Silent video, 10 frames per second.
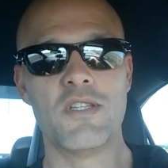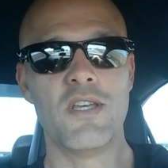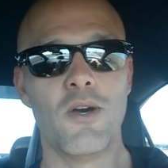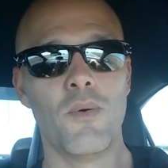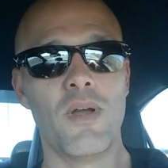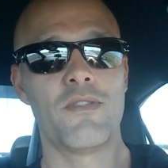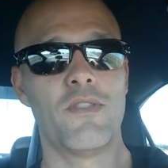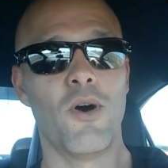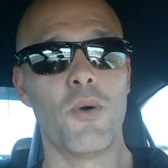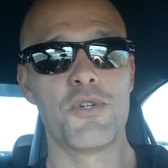to deal
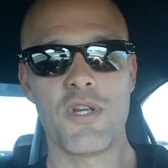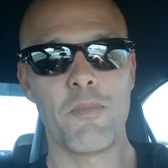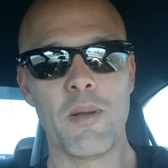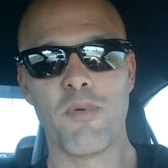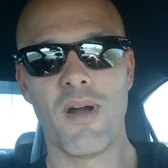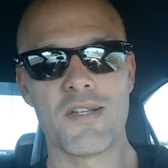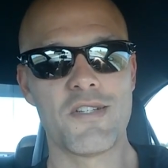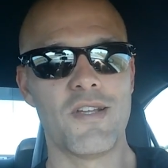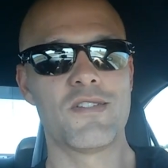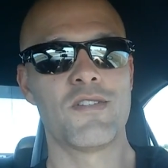with the whole shipping
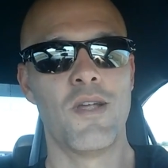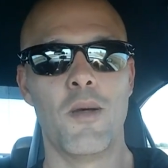process